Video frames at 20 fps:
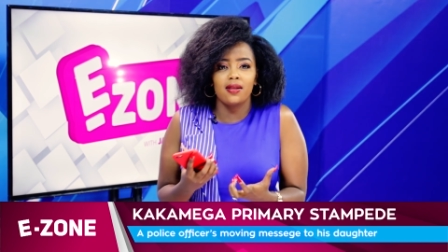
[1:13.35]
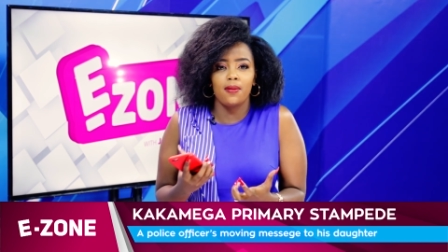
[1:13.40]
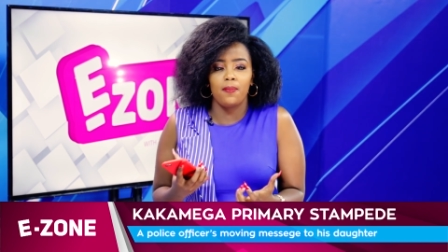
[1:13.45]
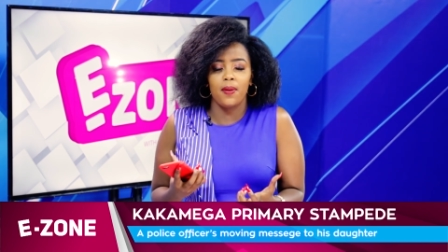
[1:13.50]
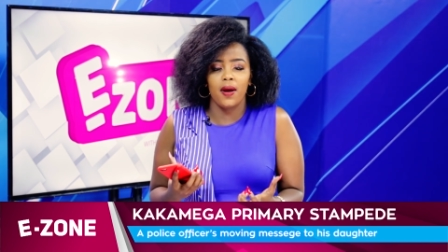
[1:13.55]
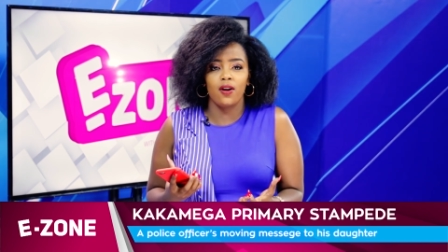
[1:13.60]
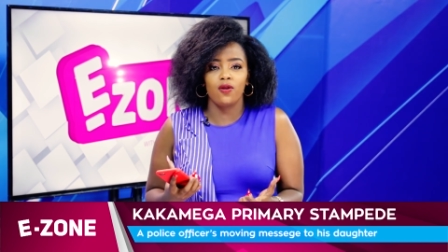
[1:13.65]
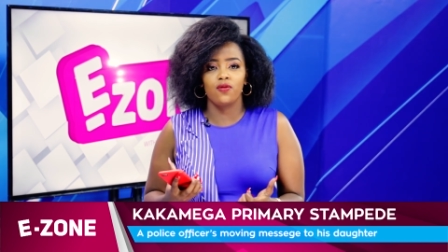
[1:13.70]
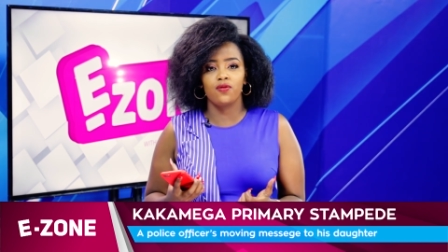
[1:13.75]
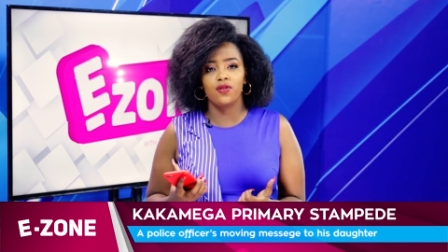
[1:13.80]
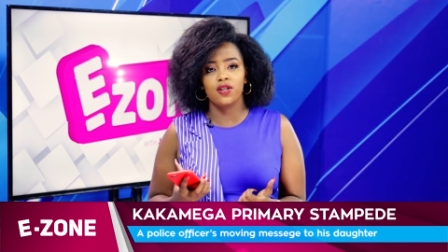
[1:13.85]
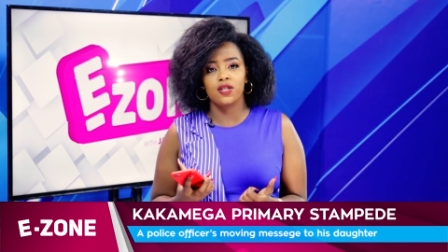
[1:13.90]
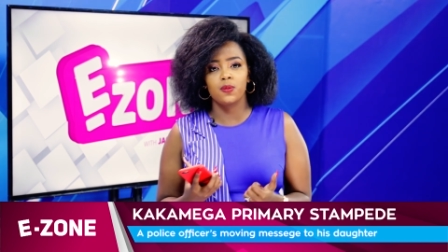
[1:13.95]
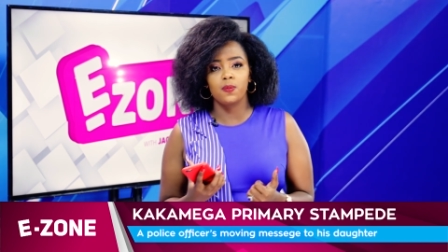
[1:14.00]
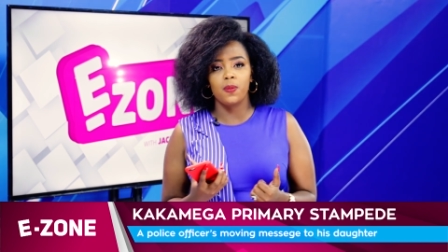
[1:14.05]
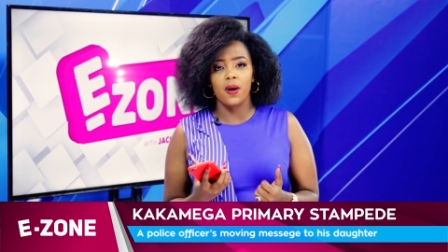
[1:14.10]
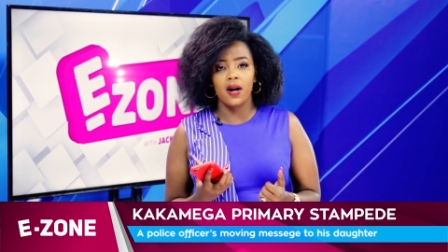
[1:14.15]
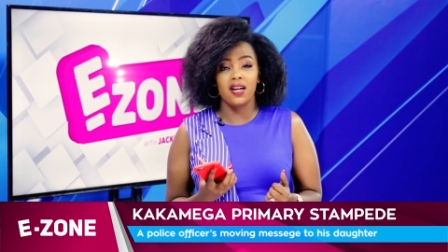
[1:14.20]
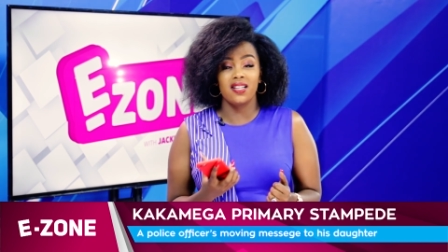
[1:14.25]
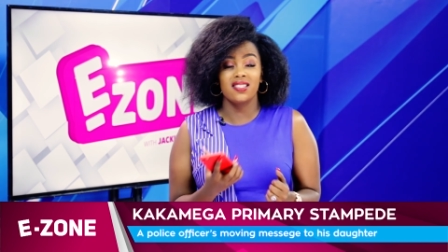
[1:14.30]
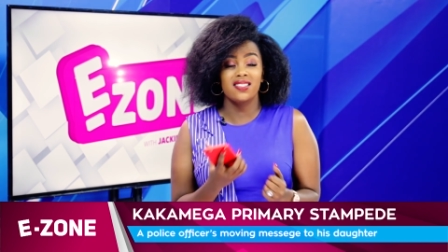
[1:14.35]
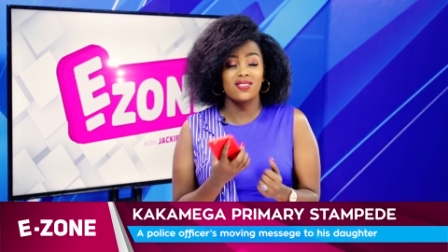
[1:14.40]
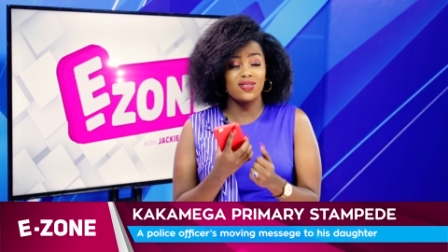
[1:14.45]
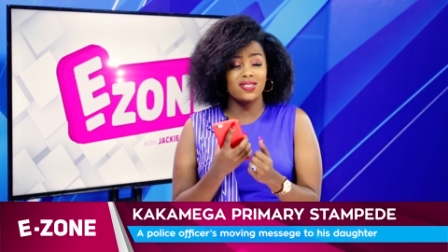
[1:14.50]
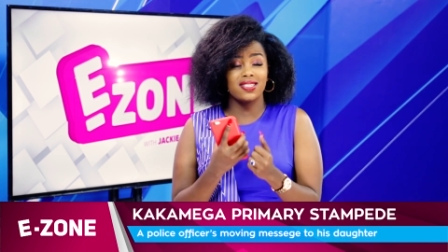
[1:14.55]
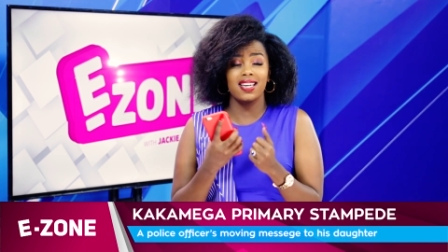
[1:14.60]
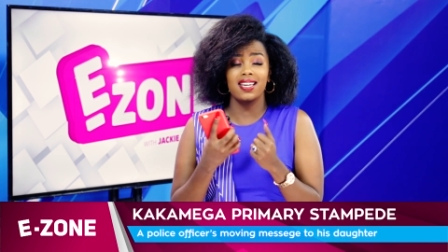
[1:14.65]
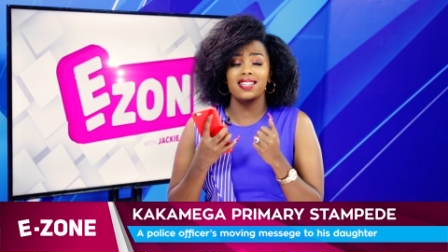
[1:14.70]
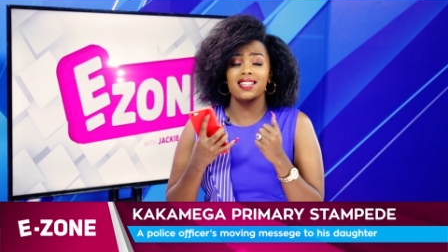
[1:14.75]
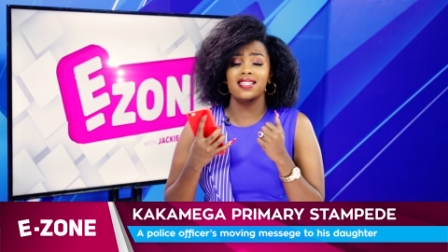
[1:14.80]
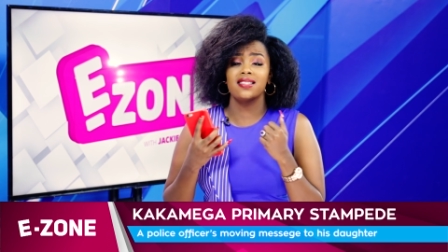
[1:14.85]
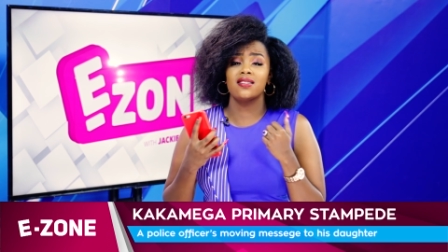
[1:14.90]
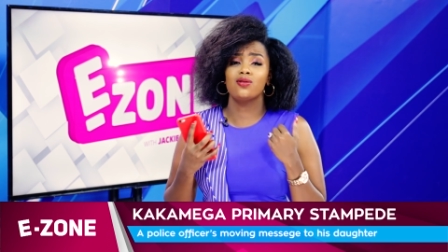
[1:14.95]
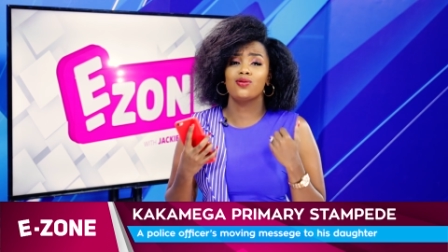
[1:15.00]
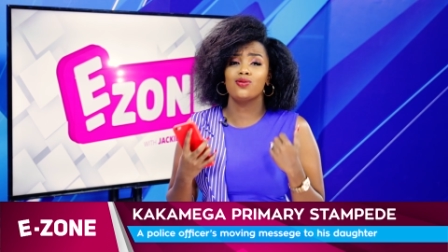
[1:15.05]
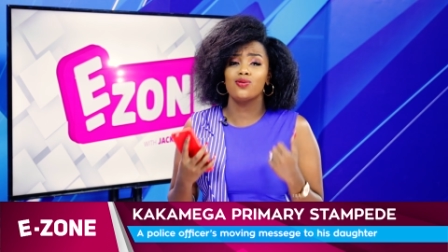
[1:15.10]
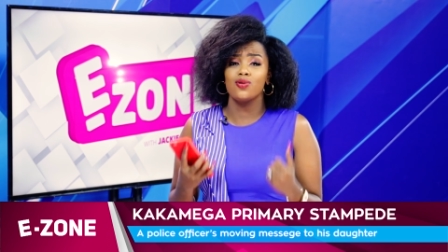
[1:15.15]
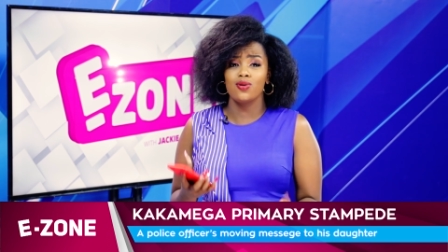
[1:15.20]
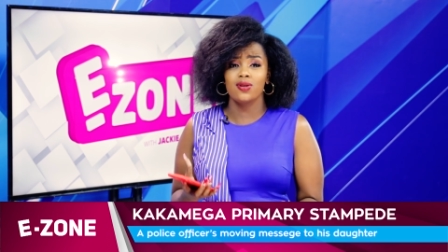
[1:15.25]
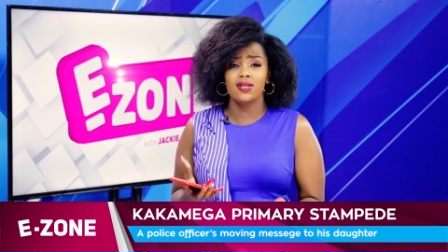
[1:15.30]
the pain of these parents because it is
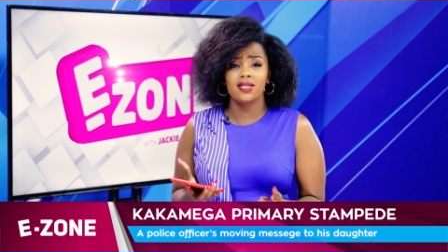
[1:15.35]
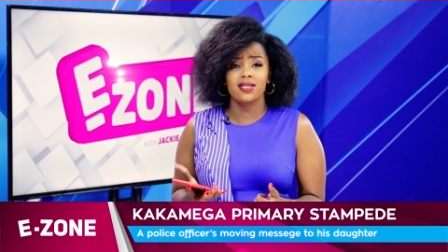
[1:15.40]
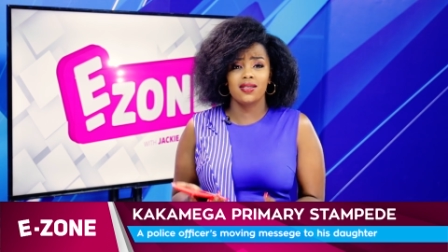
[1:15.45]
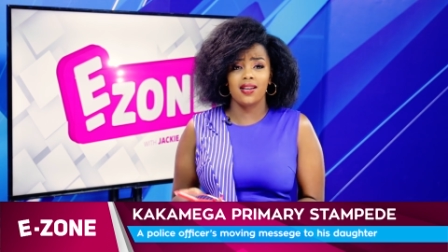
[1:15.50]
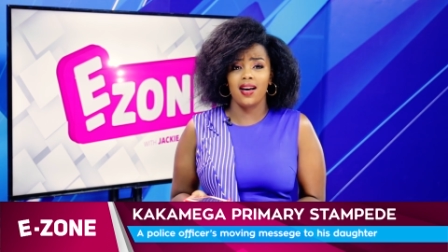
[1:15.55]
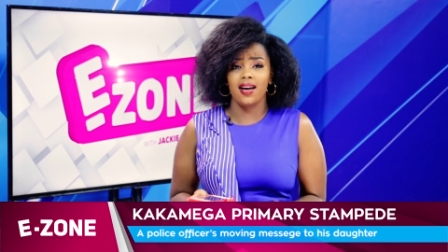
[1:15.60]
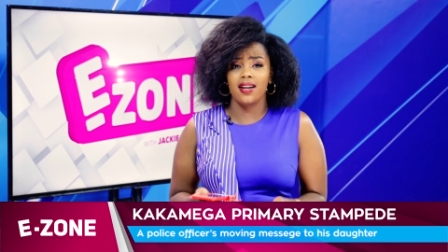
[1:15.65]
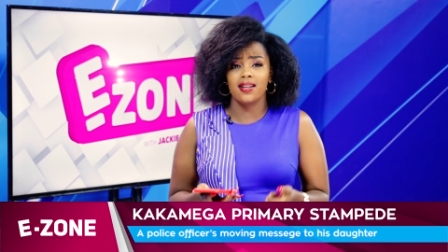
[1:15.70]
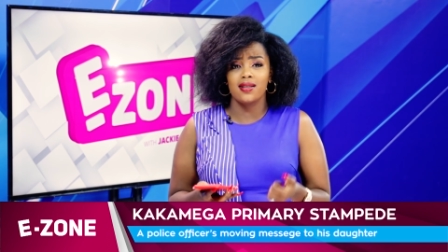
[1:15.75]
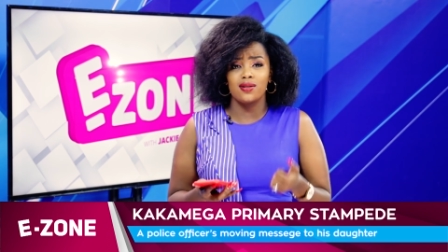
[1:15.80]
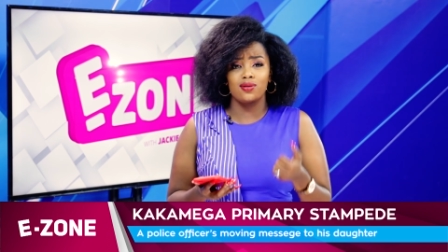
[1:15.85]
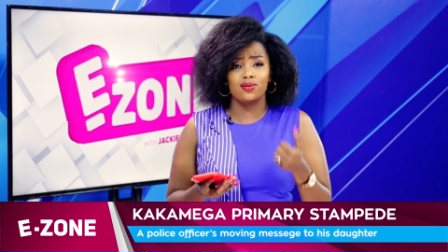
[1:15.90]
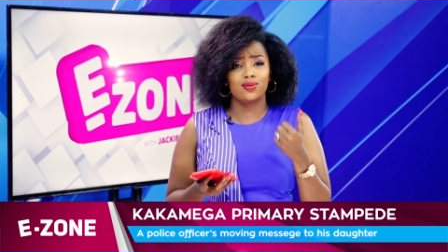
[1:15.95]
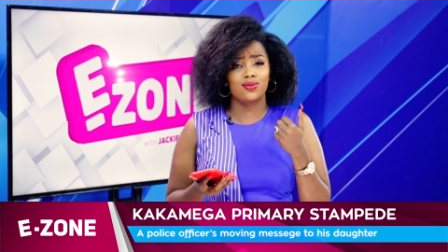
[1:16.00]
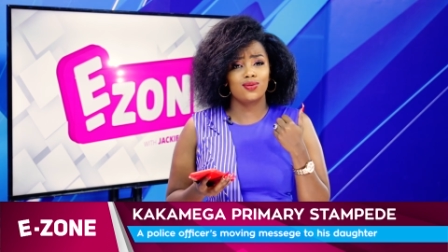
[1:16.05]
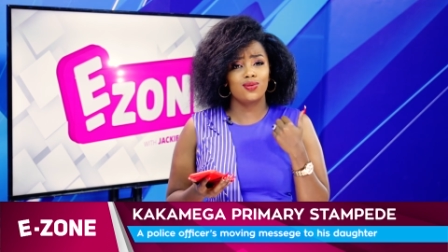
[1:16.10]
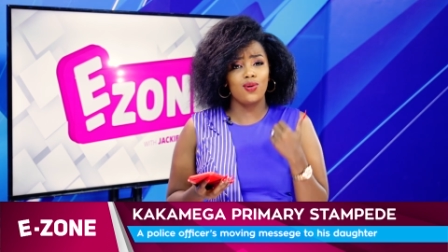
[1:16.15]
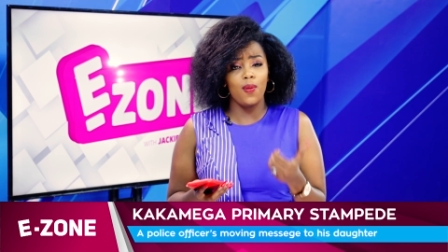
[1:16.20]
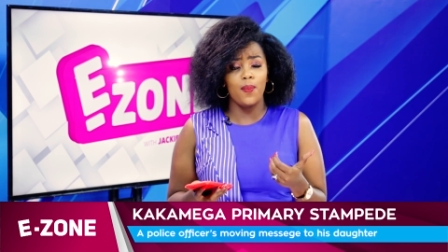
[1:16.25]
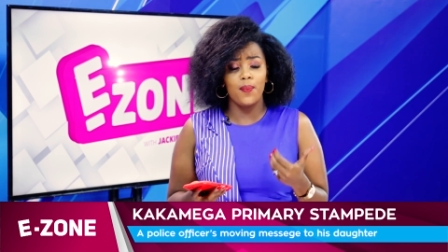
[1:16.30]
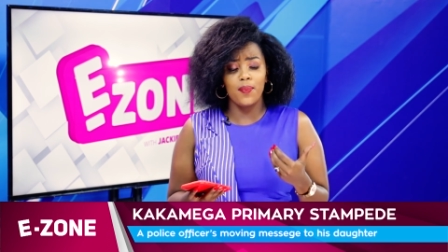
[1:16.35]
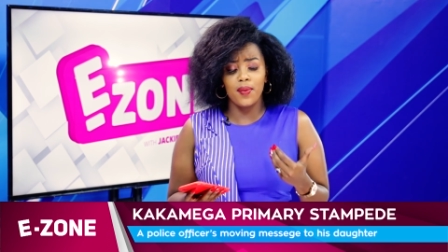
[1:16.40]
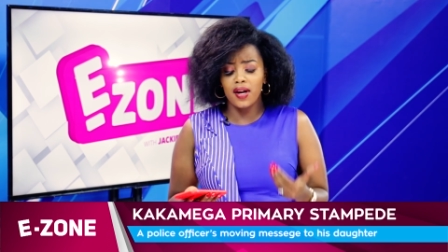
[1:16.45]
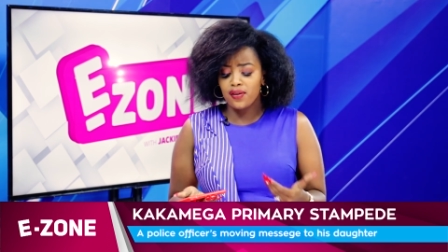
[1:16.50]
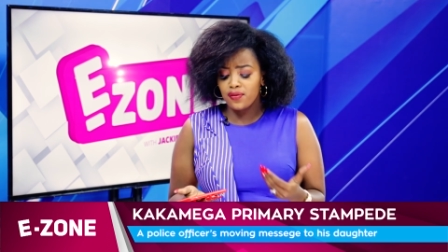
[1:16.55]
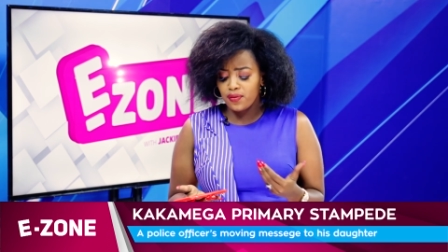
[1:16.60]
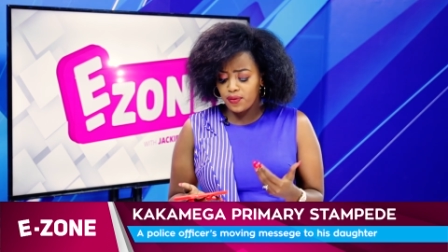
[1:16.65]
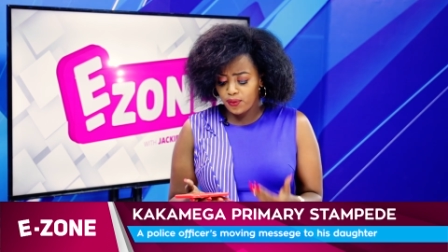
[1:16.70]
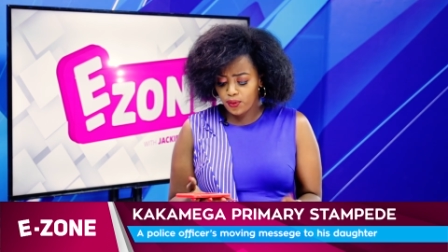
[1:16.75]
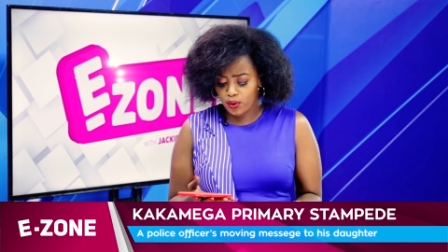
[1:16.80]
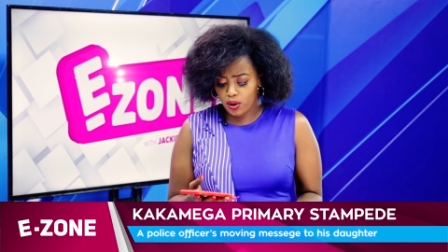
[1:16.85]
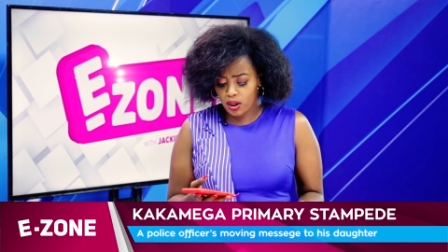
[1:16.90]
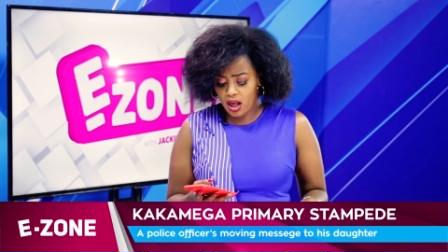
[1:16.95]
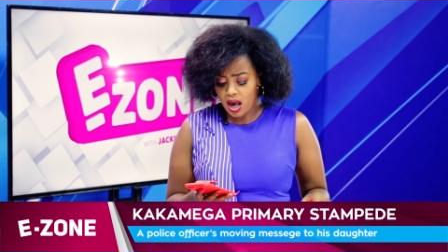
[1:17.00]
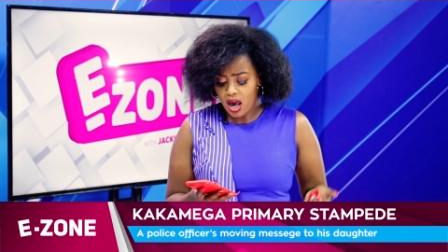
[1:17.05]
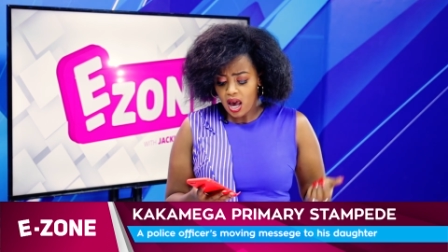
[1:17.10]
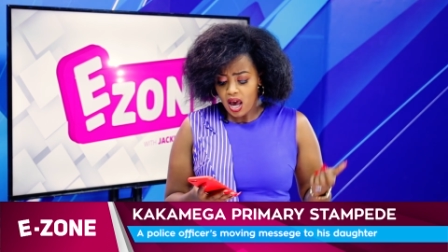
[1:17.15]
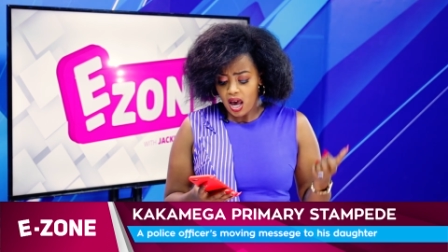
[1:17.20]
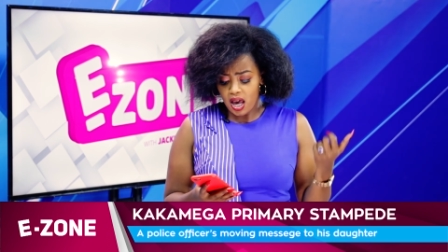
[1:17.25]
so sad. It's so painful.